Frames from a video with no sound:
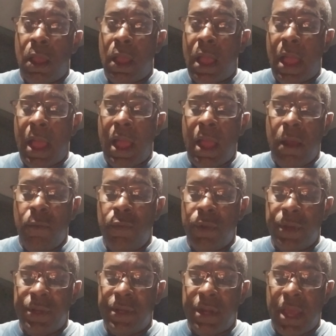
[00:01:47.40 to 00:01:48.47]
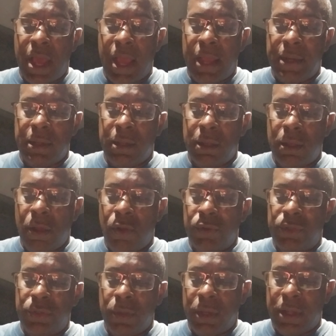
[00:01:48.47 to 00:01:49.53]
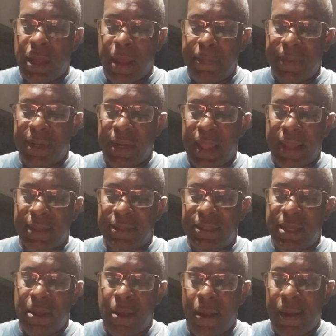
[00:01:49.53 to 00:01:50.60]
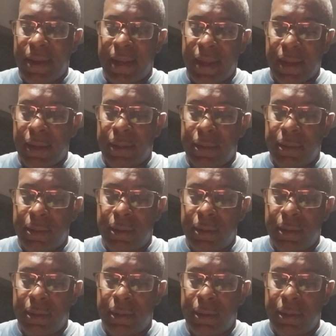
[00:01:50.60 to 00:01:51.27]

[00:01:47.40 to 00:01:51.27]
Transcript: I would not go to a company like C.R. England.